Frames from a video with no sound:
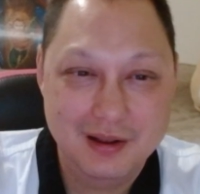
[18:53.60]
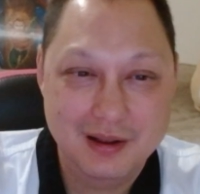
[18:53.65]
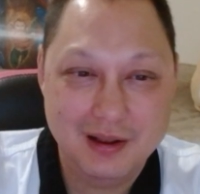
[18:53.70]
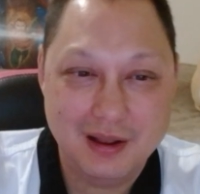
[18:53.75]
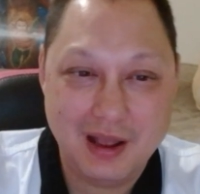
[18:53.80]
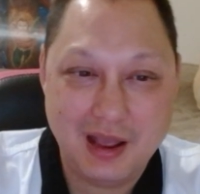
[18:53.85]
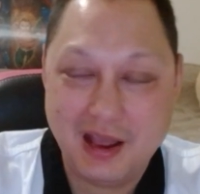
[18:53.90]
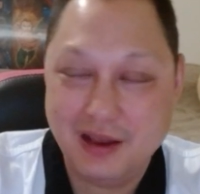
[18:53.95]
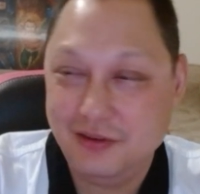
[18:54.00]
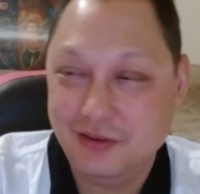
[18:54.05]

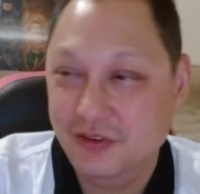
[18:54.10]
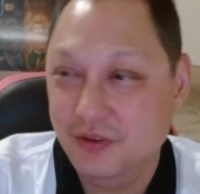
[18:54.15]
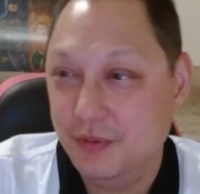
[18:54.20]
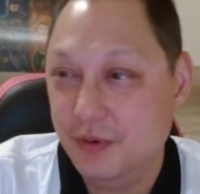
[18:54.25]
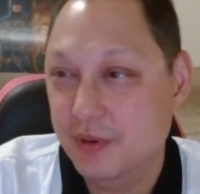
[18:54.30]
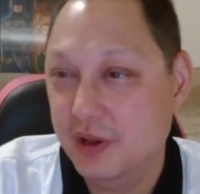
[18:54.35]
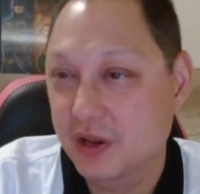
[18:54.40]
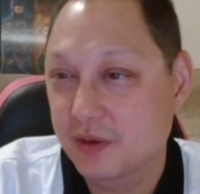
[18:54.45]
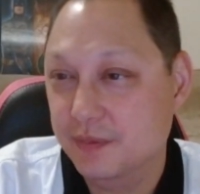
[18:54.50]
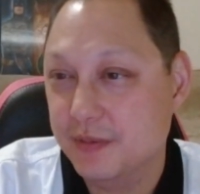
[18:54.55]
as
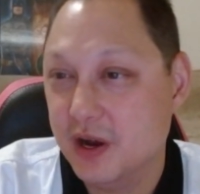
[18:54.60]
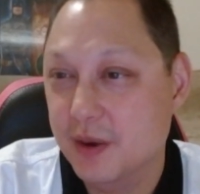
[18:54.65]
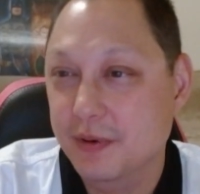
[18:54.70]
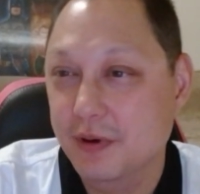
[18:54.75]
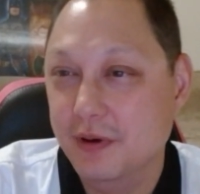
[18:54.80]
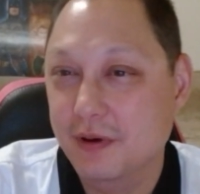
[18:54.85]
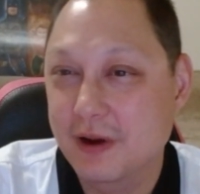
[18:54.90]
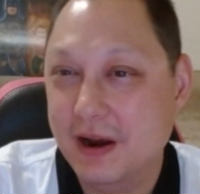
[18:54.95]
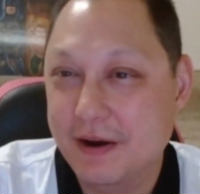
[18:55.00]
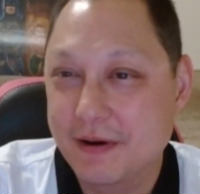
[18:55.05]
Superman's
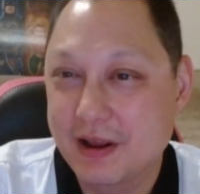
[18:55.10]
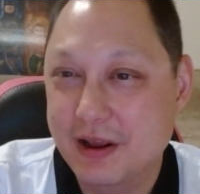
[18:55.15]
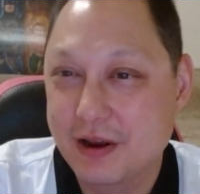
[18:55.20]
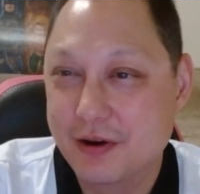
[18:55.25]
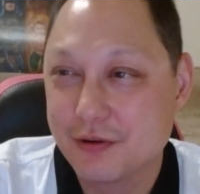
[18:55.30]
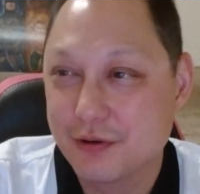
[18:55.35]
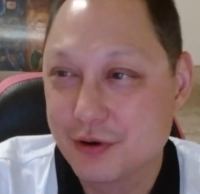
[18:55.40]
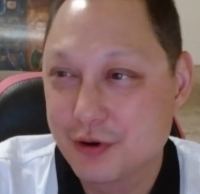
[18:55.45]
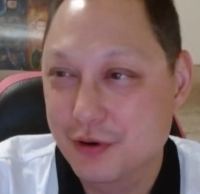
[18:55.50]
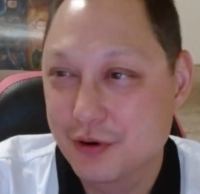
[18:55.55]
popularity
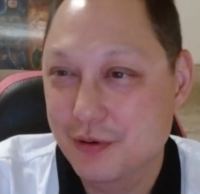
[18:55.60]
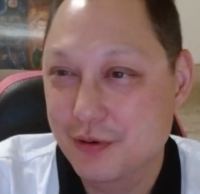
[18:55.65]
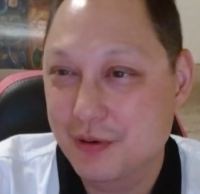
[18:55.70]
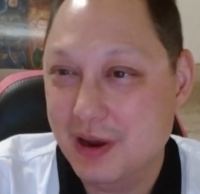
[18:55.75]
grew,